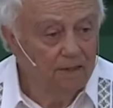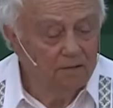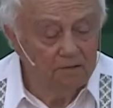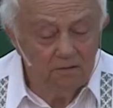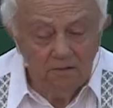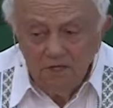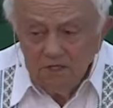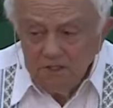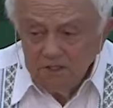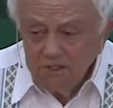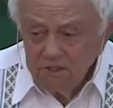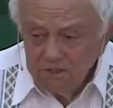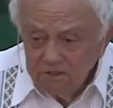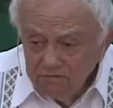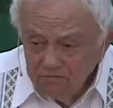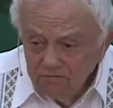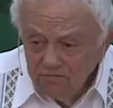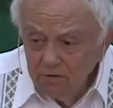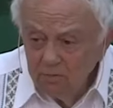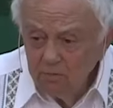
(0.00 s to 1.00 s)
This is
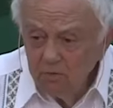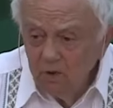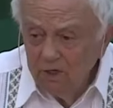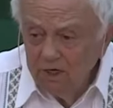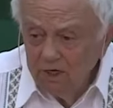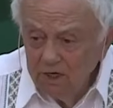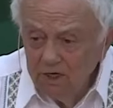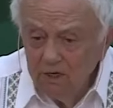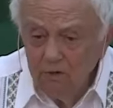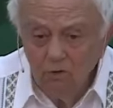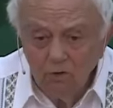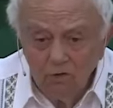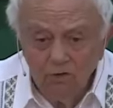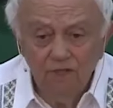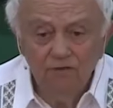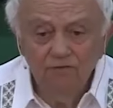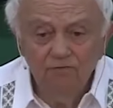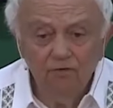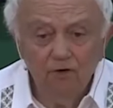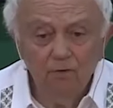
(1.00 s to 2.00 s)
from where I got
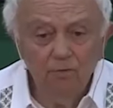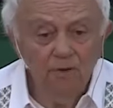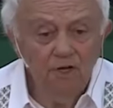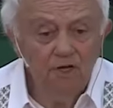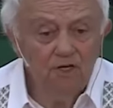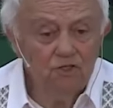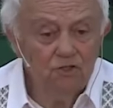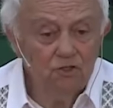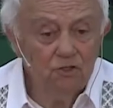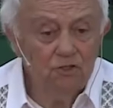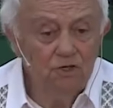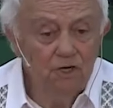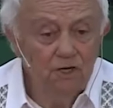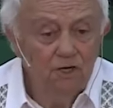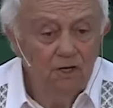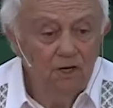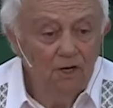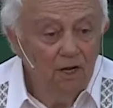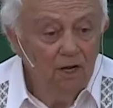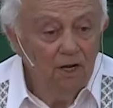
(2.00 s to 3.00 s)
the information.
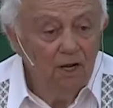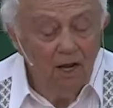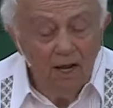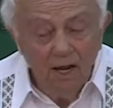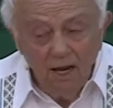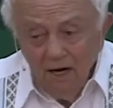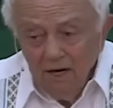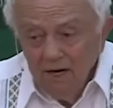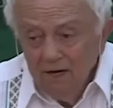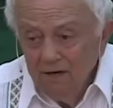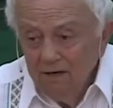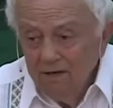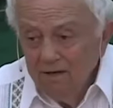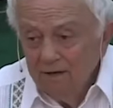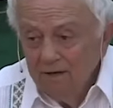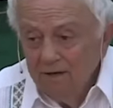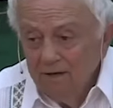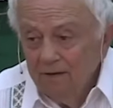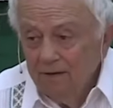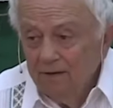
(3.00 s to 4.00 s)
And
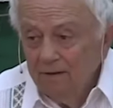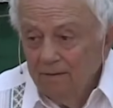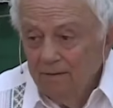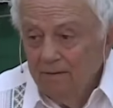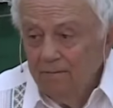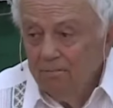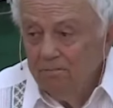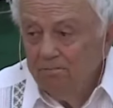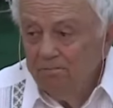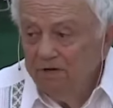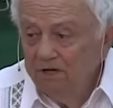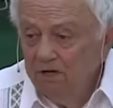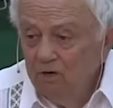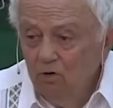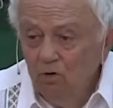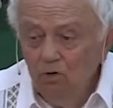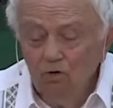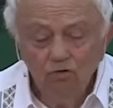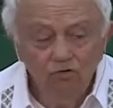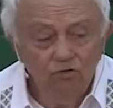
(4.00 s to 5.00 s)

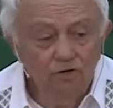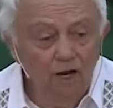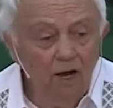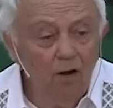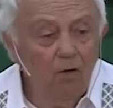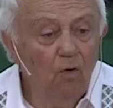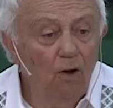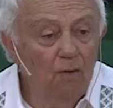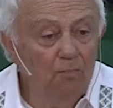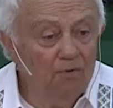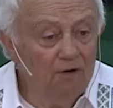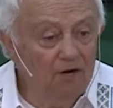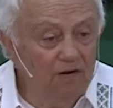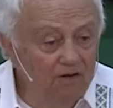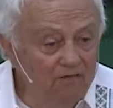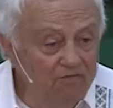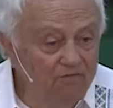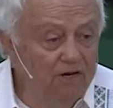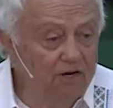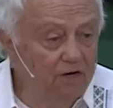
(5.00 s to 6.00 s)
because now I'm
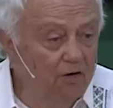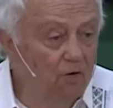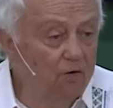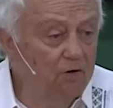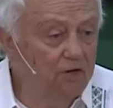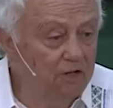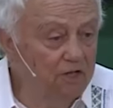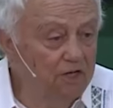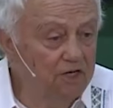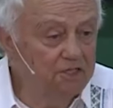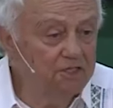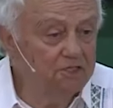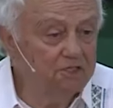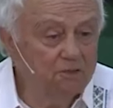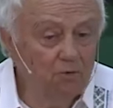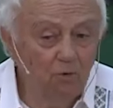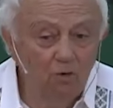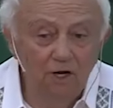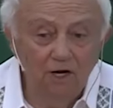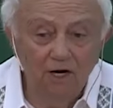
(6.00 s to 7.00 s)
living on this
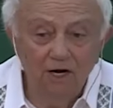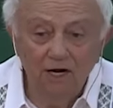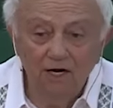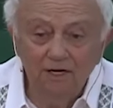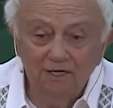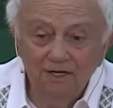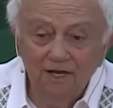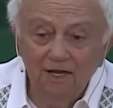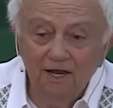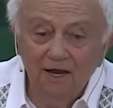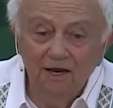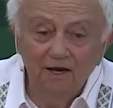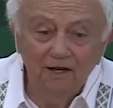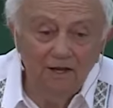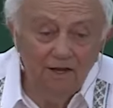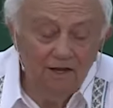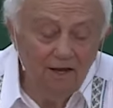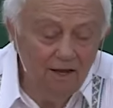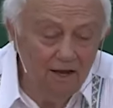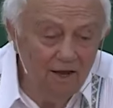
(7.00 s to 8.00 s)
world and
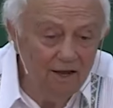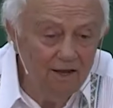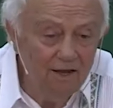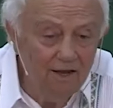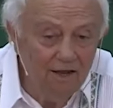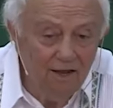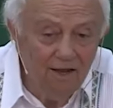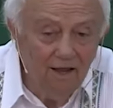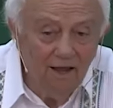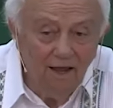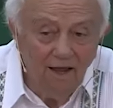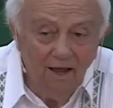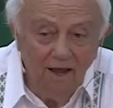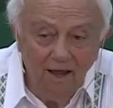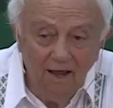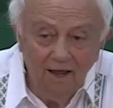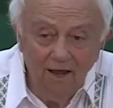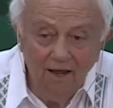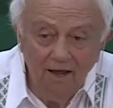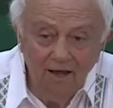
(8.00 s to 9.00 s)
uh,
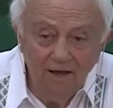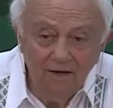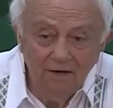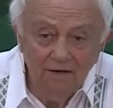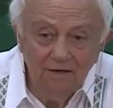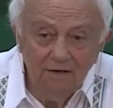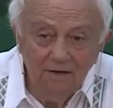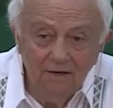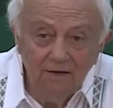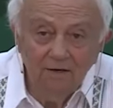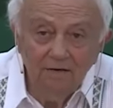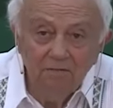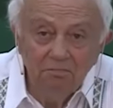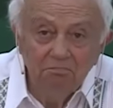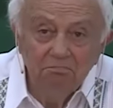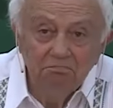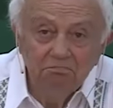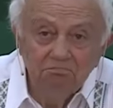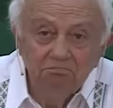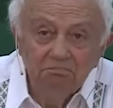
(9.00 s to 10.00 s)
and
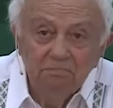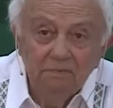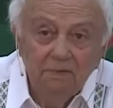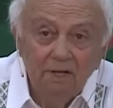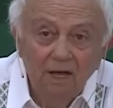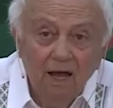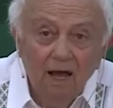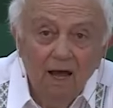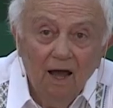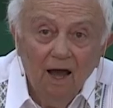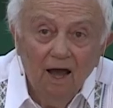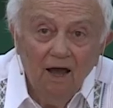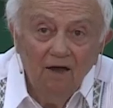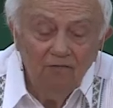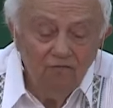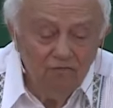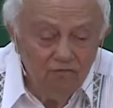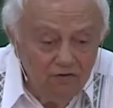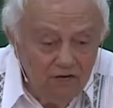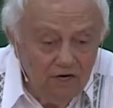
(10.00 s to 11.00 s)
um,
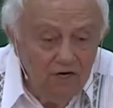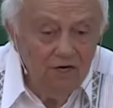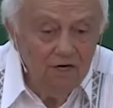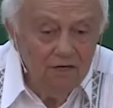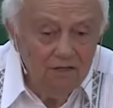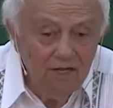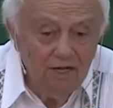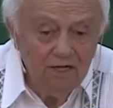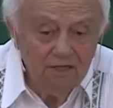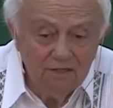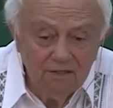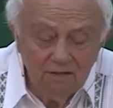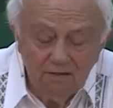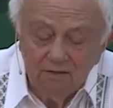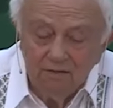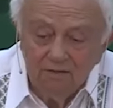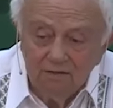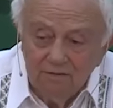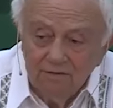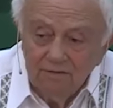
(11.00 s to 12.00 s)
I feel that
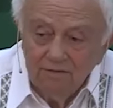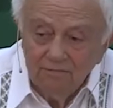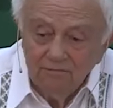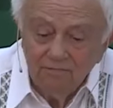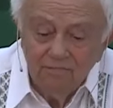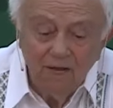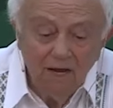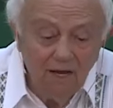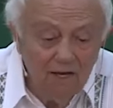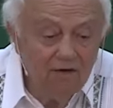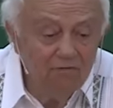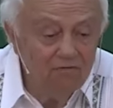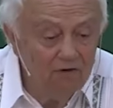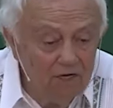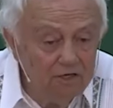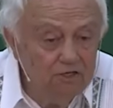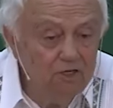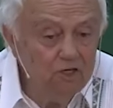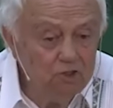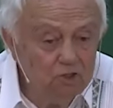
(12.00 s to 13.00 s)
uh, I have
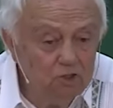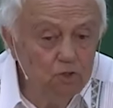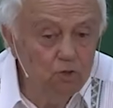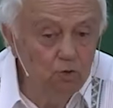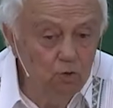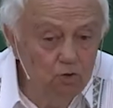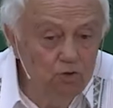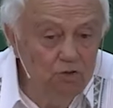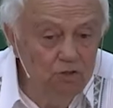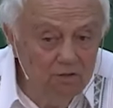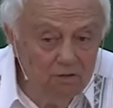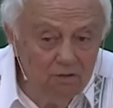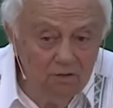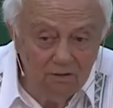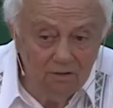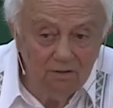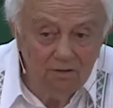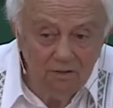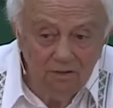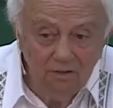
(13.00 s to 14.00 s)
understood
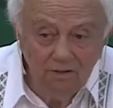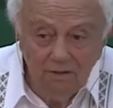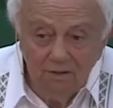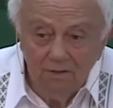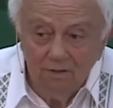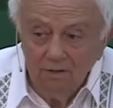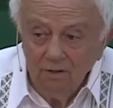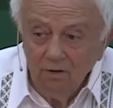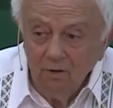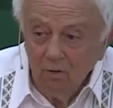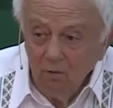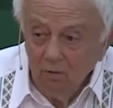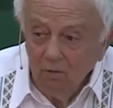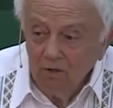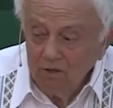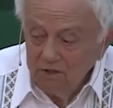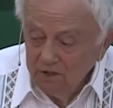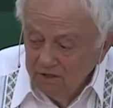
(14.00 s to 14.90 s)
what